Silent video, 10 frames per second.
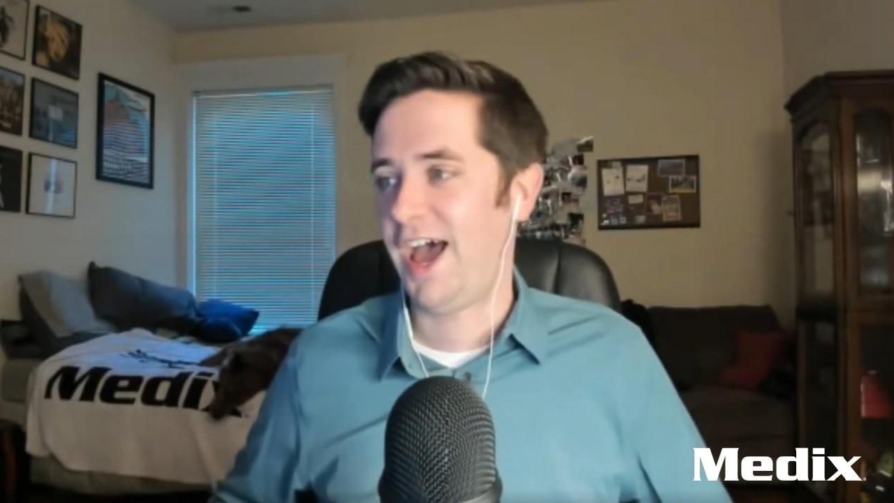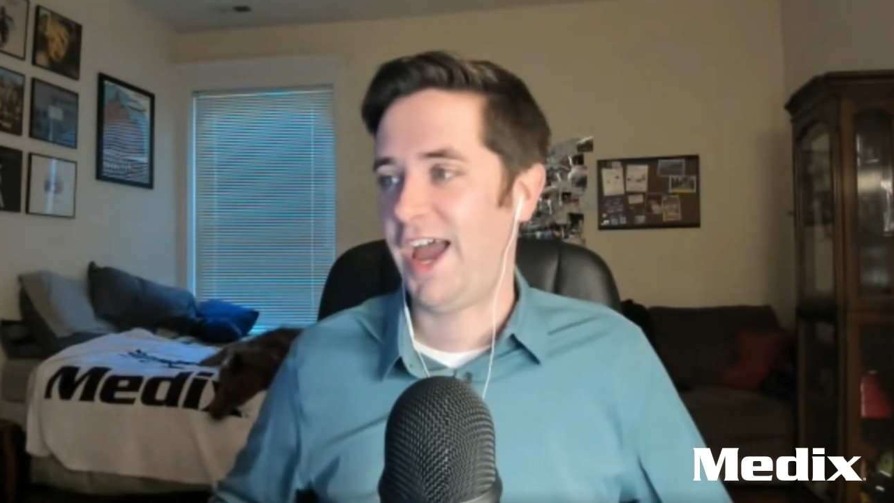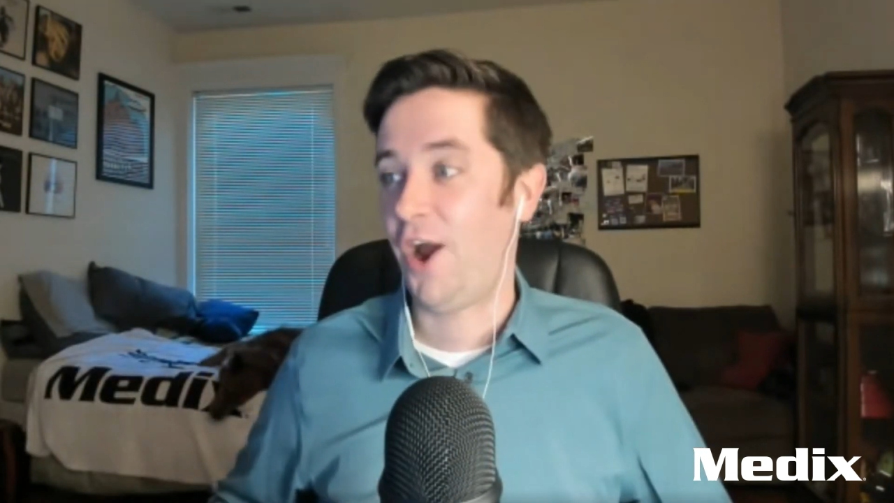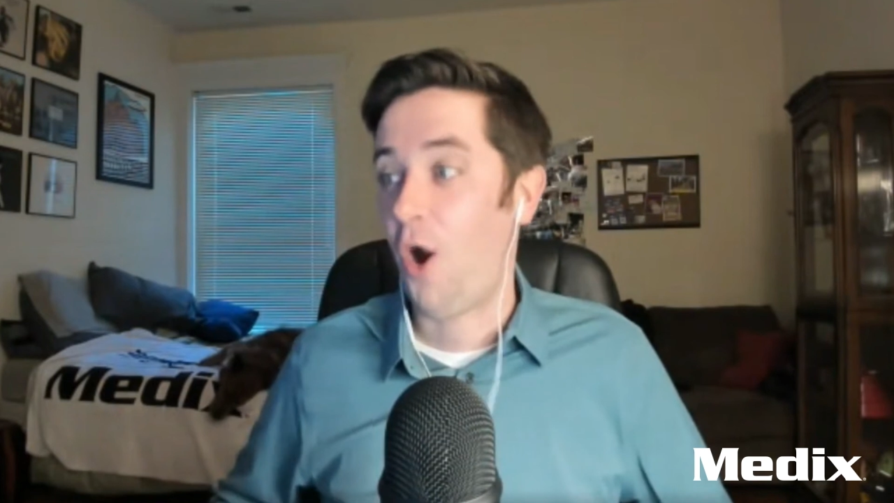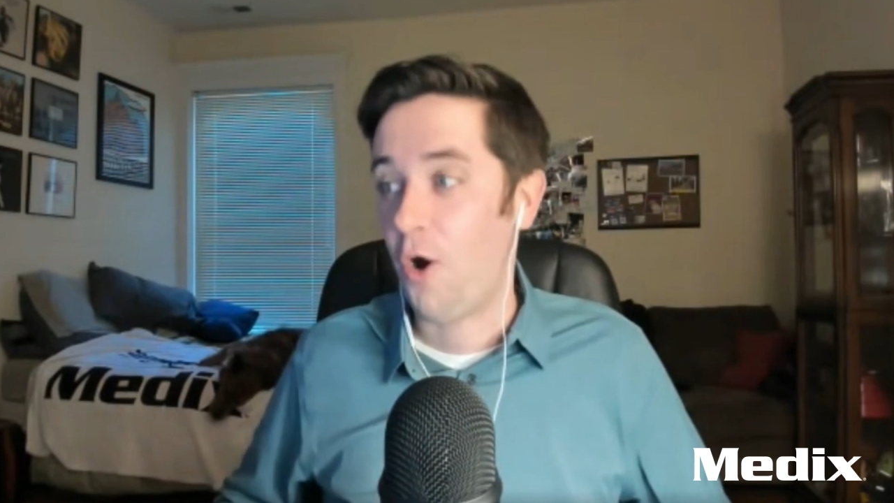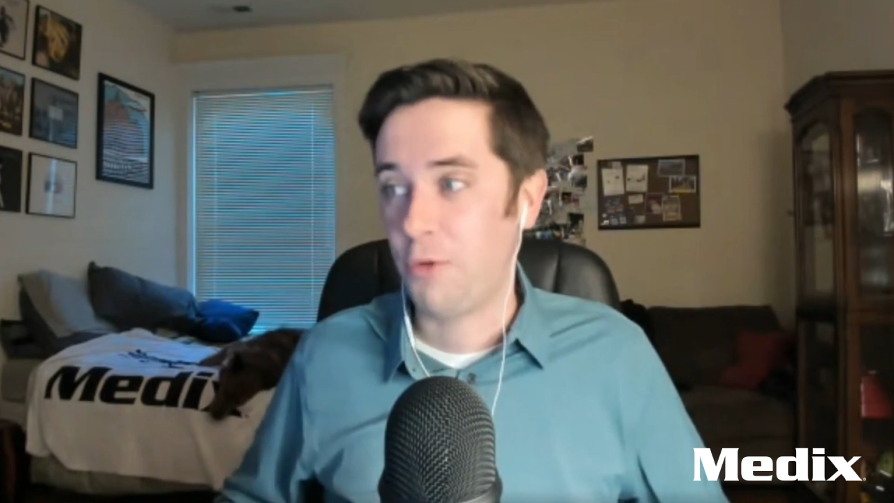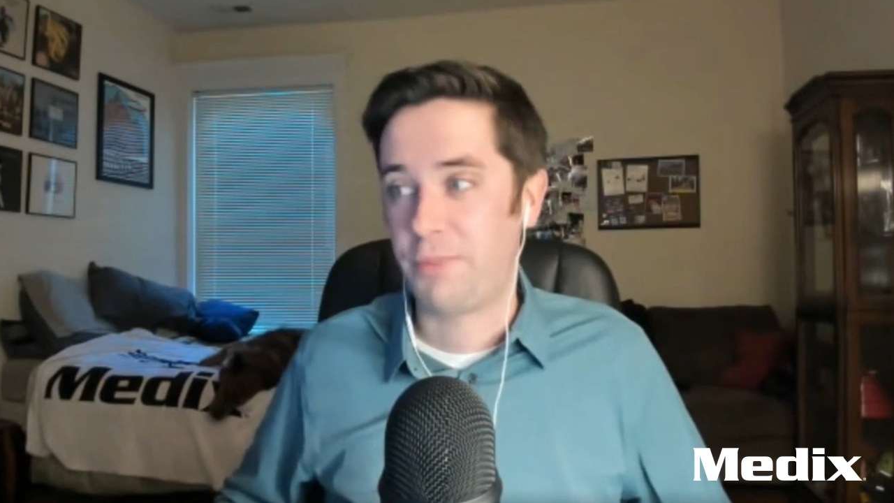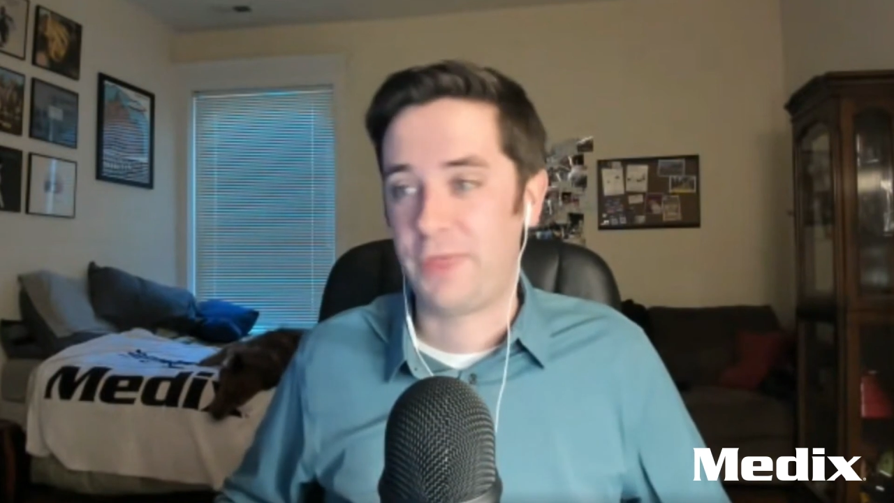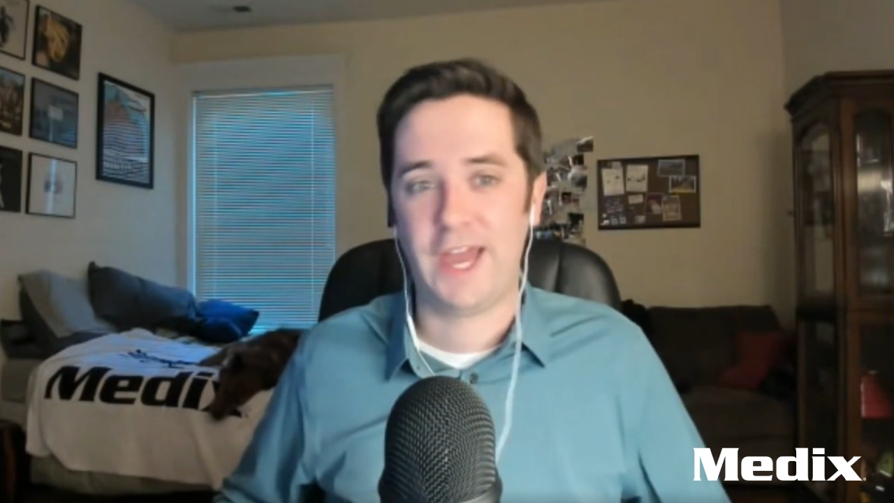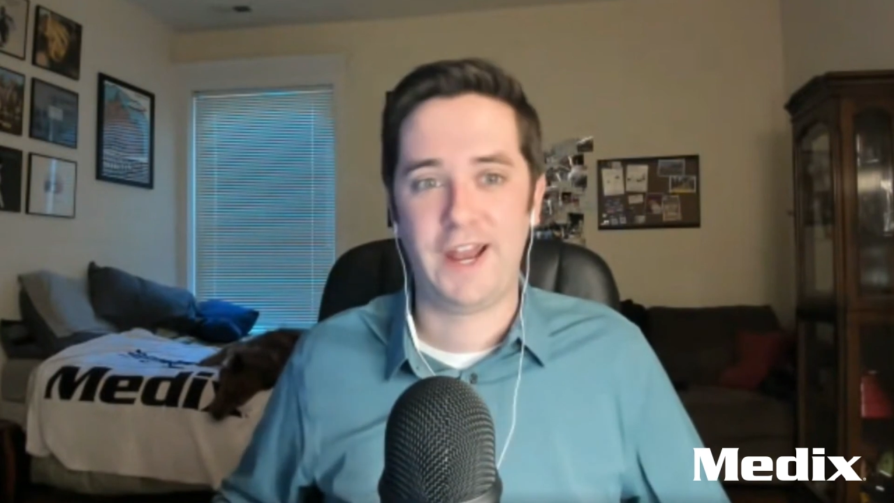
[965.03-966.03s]
I
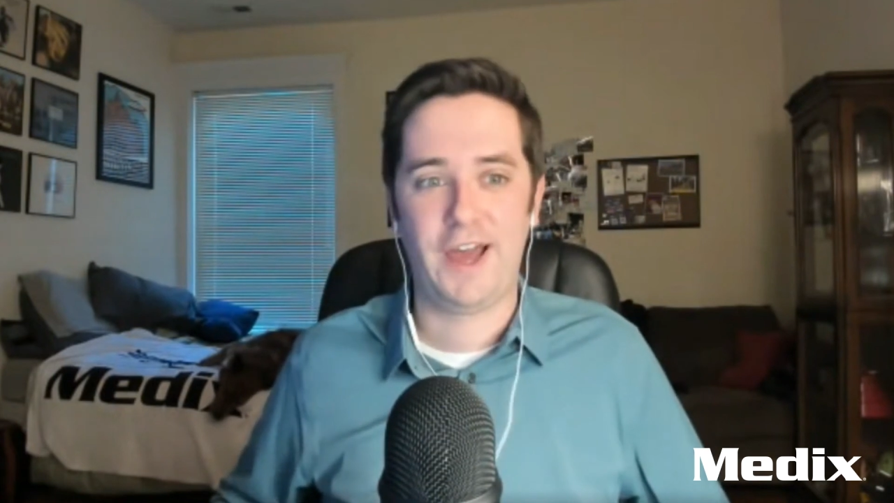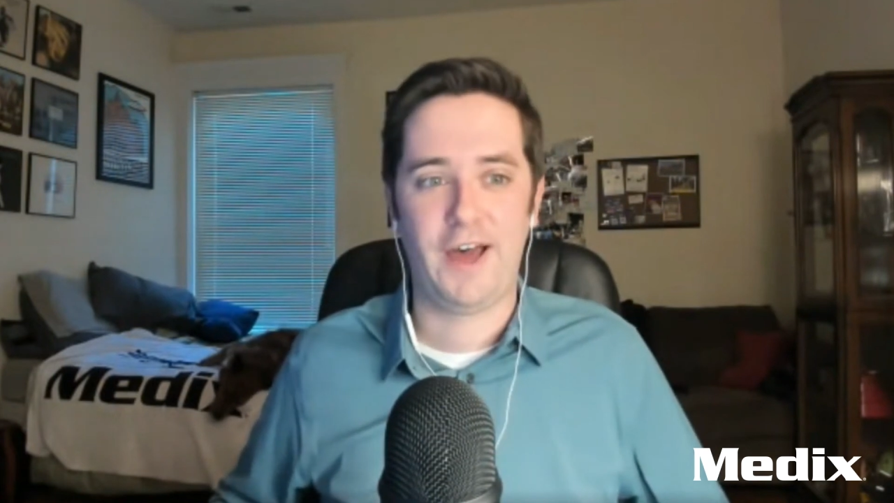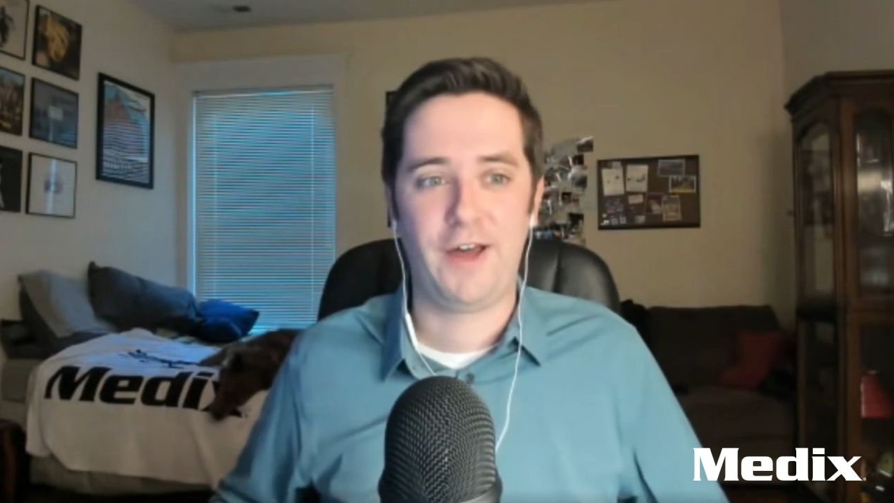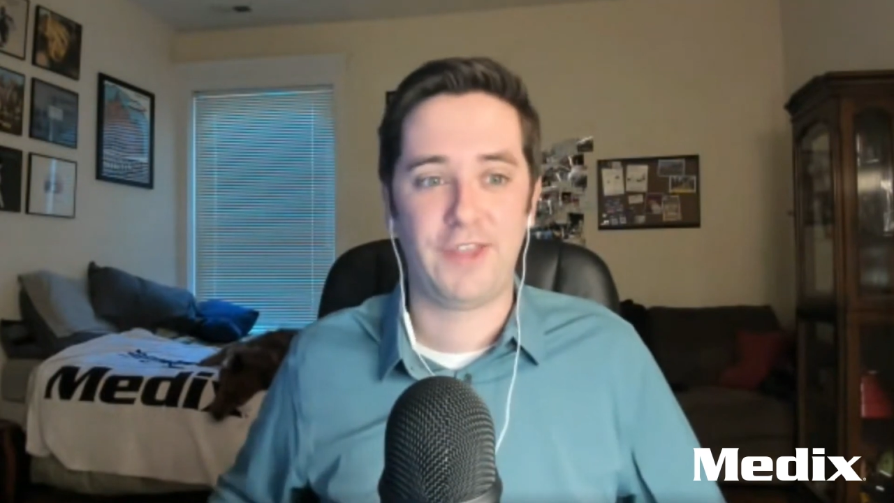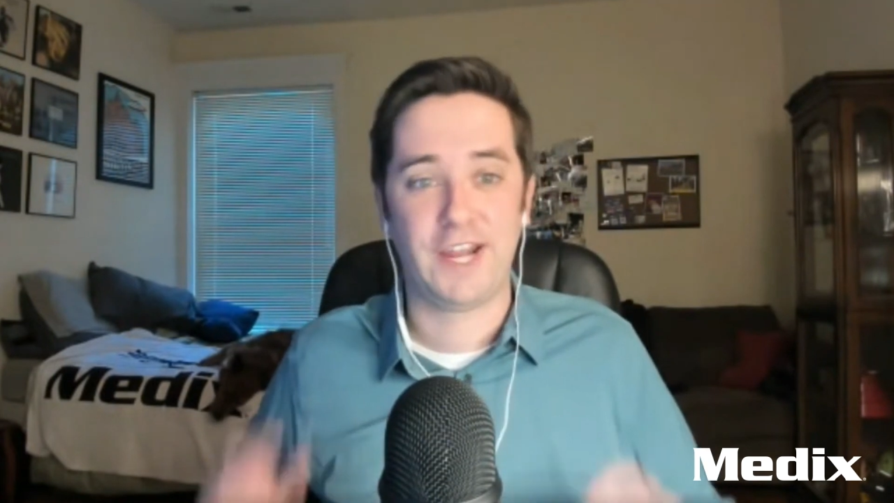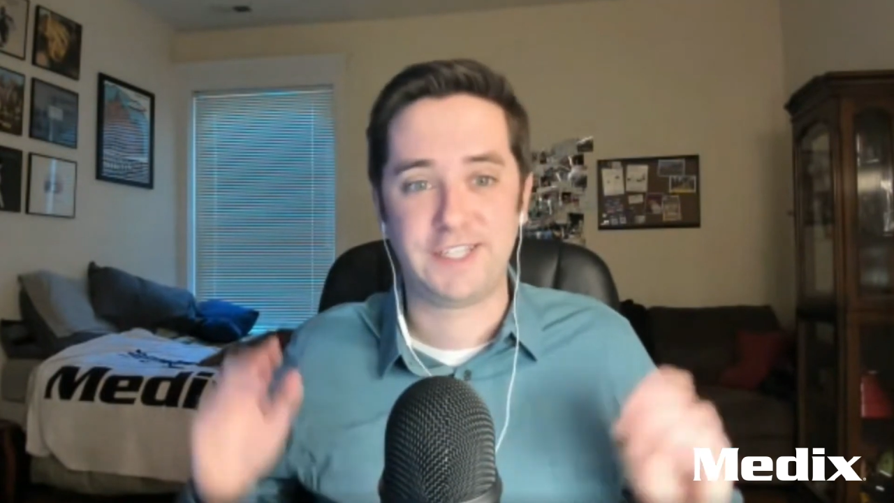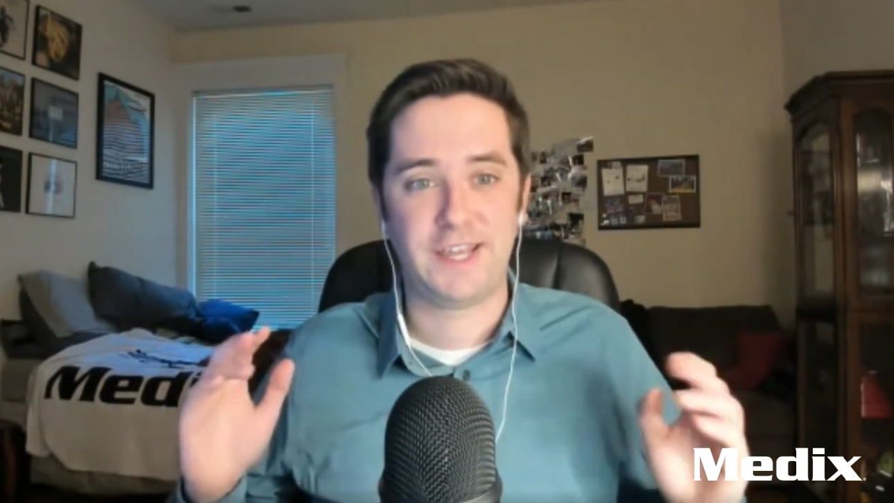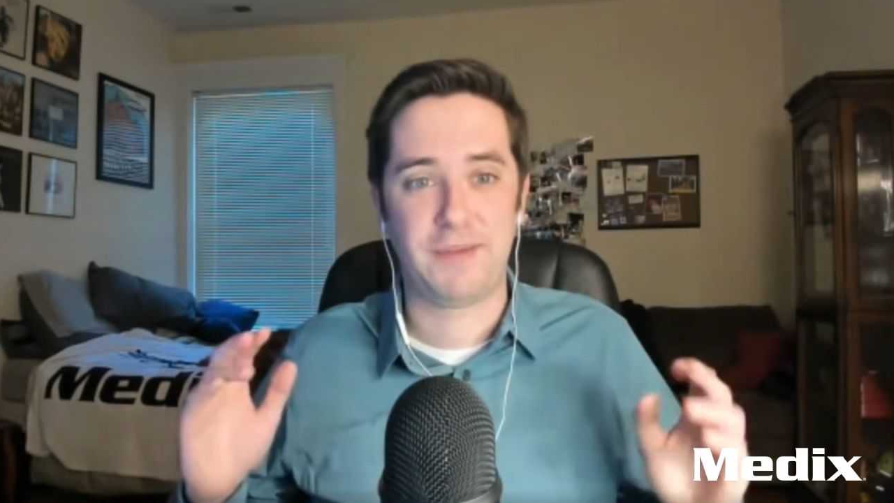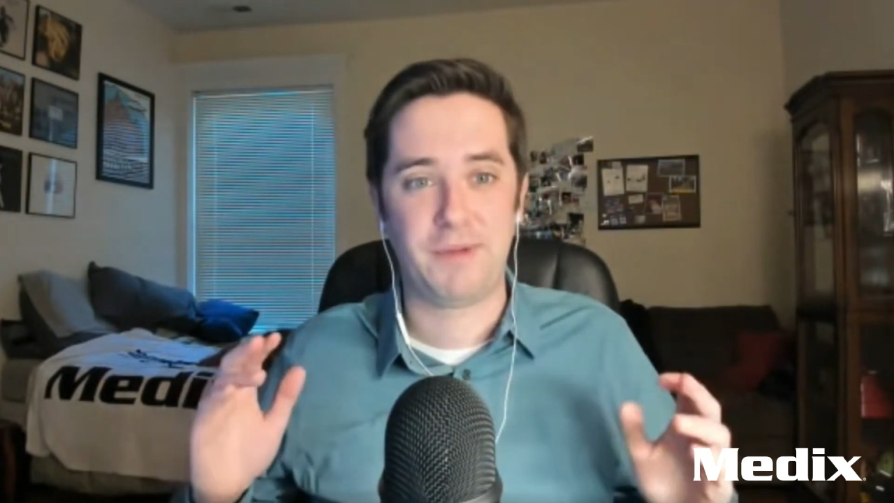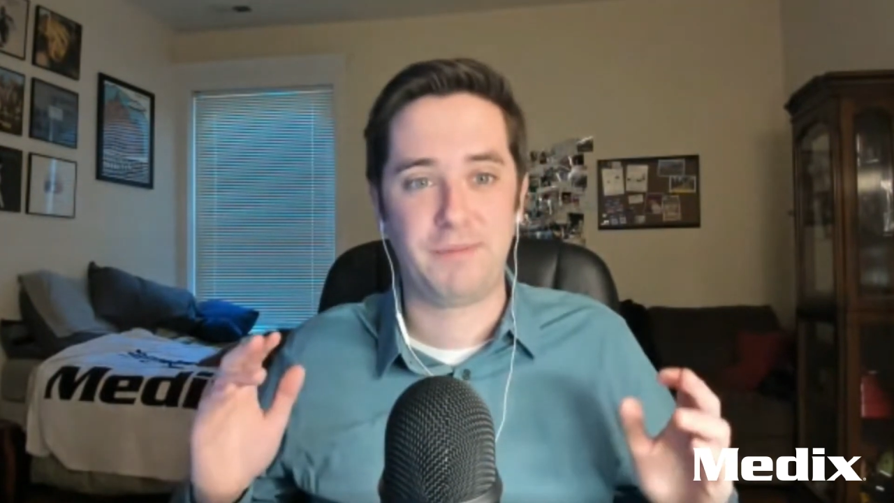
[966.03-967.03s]
hope that the next
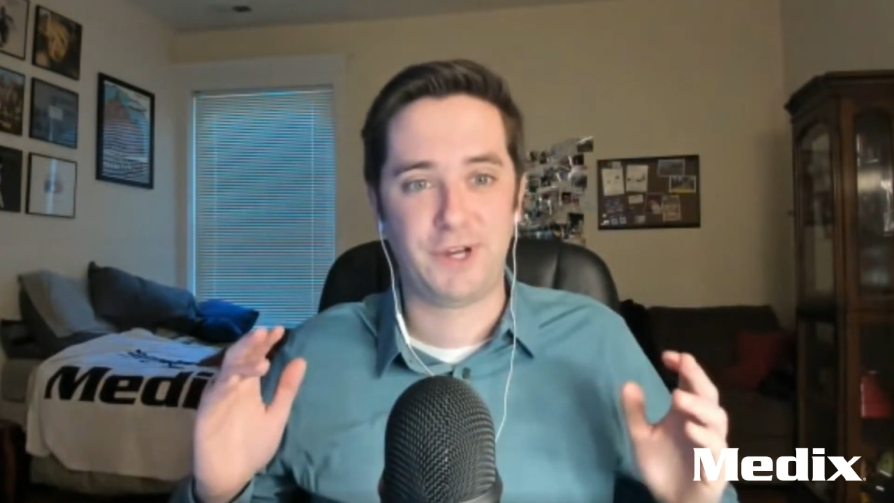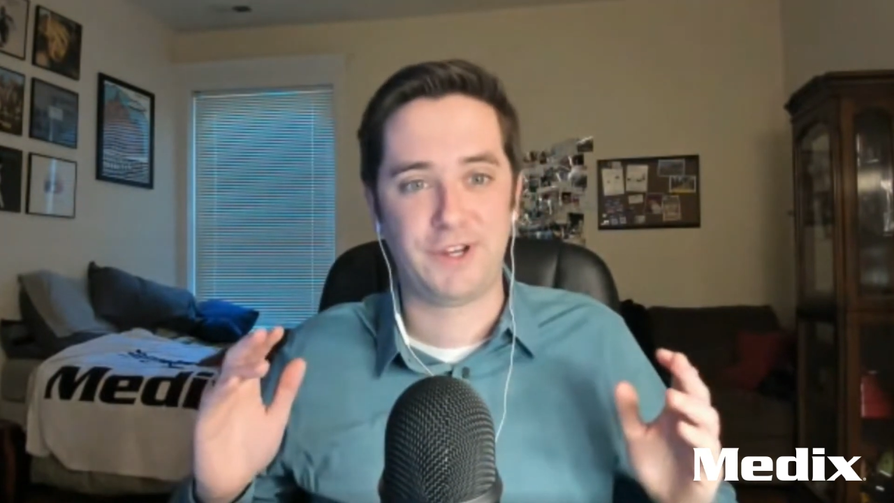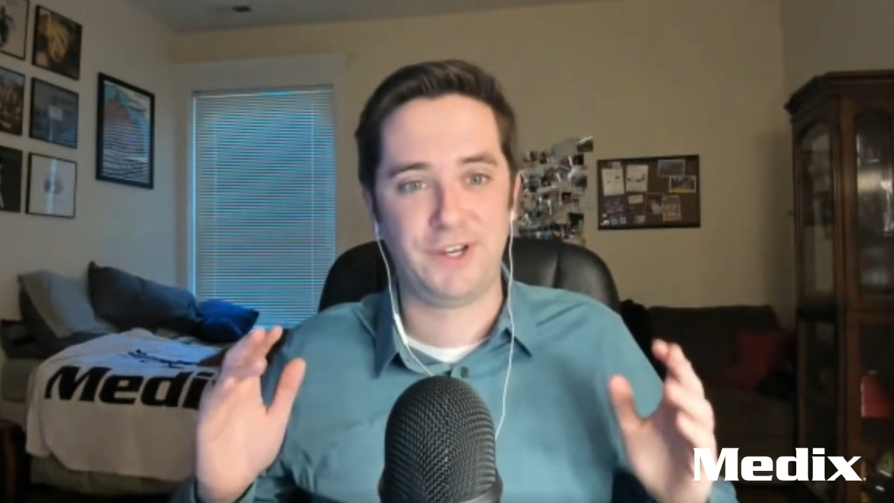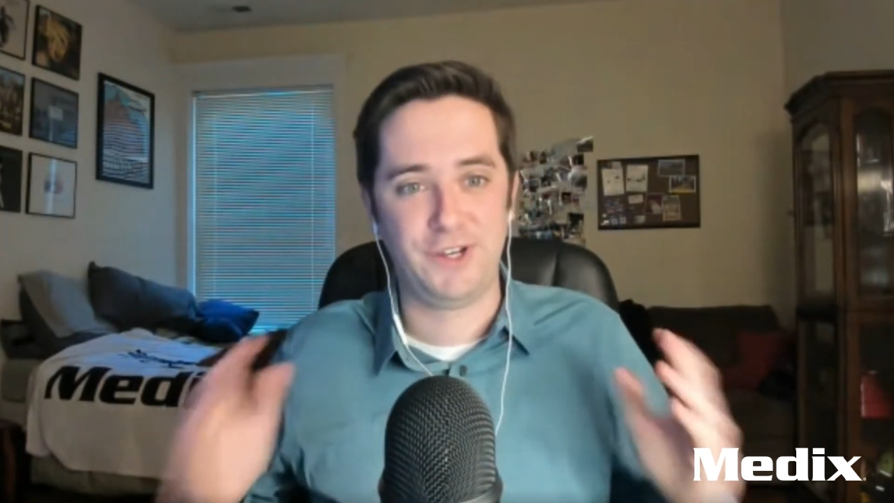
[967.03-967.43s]
time I'm talking